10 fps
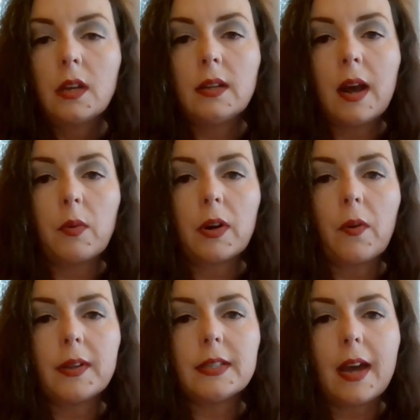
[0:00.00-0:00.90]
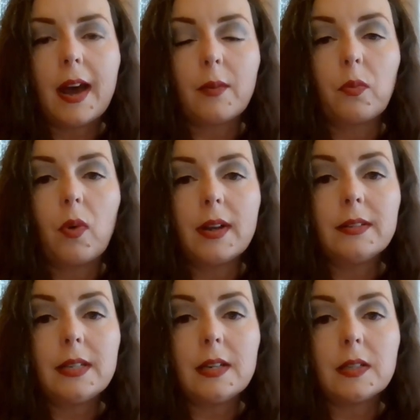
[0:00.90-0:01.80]
Now we're going to add one
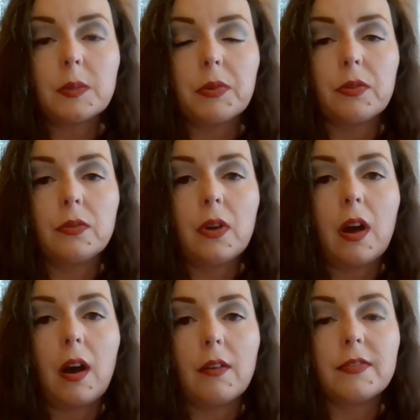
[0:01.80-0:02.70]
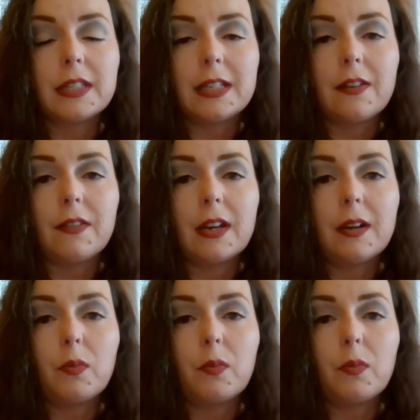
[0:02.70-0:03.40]
teaspoon of stevia.